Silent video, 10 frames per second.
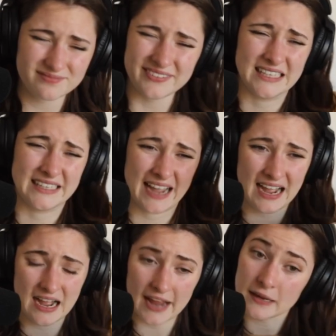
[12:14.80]
Nah,
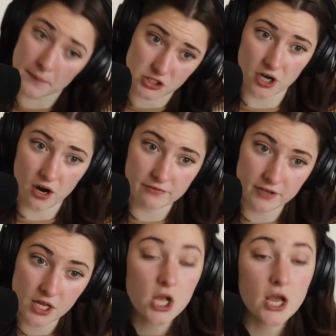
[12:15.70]
I can push it off.
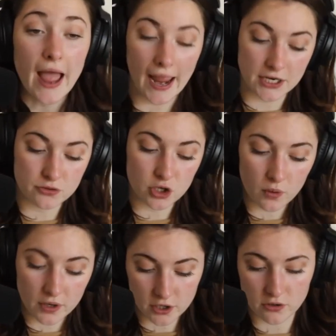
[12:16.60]
And you don't
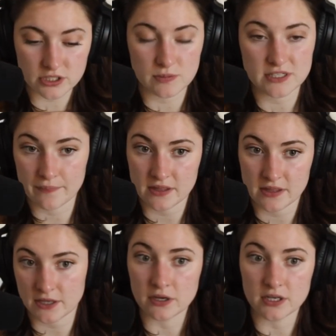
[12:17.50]
want your goals to be something that you
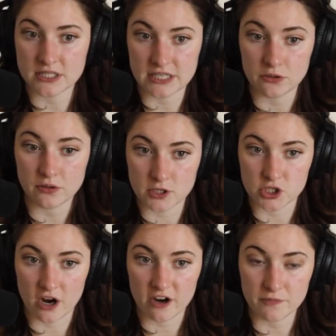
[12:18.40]
can continually push
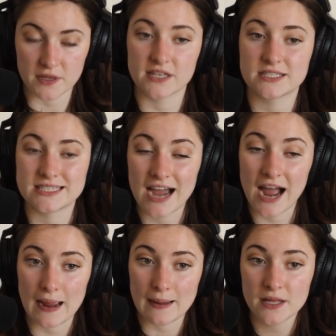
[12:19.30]
off because the
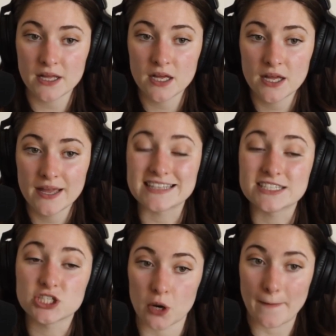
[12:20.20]
time is
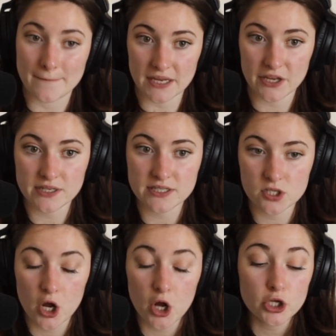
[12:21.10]
so ambiguous.
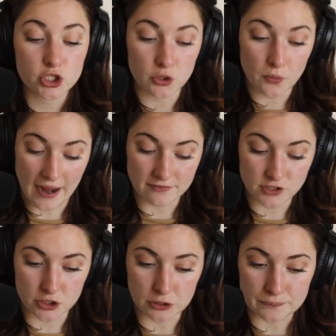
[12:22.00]
So you have
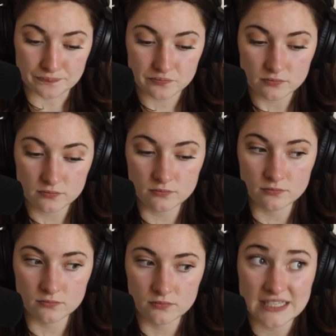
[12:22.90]
to
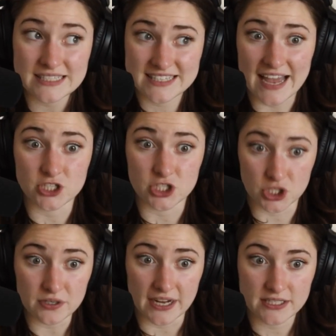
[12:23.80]
set due
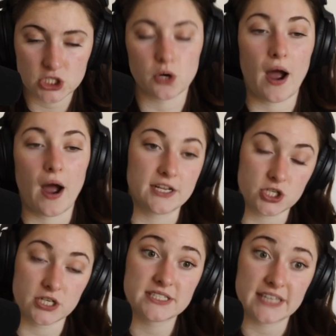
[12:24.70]
dates. So I
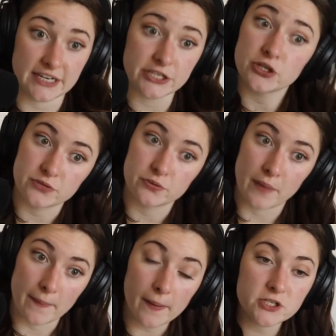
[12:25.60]
started setting due dates with my
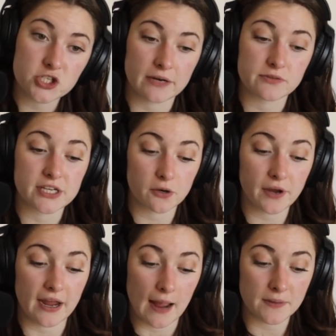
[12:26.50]
publisher and I was like, okay,
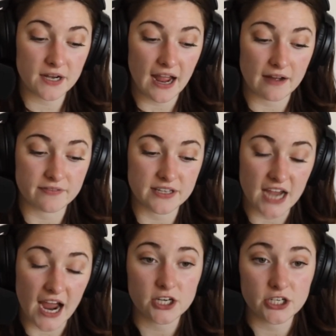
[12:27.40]
I'm going to have the
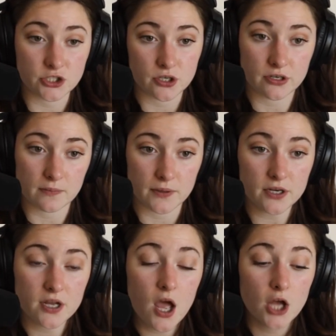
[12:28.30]
entire intro to the book
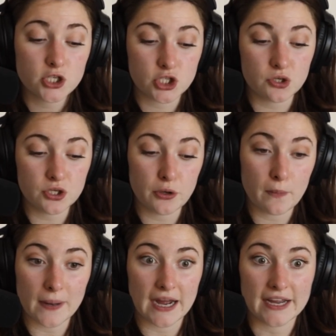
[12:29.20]
to you
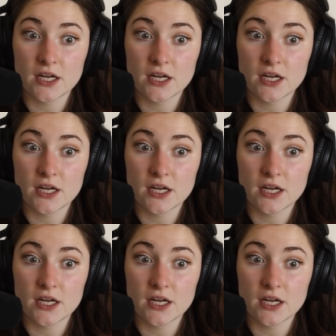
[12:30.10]
by